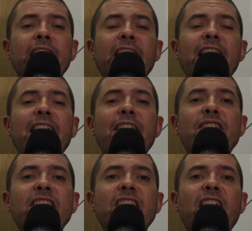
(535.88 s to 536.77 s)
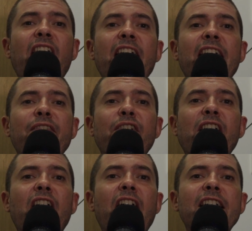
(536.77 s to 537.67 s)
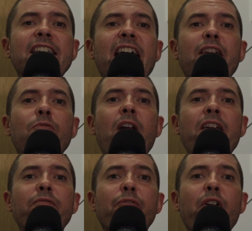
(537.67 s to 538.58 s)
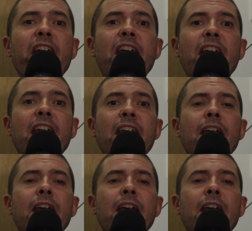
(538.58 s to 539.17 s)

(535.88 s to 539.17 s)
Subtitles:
He lives inside Ethan Klein's head rent-free.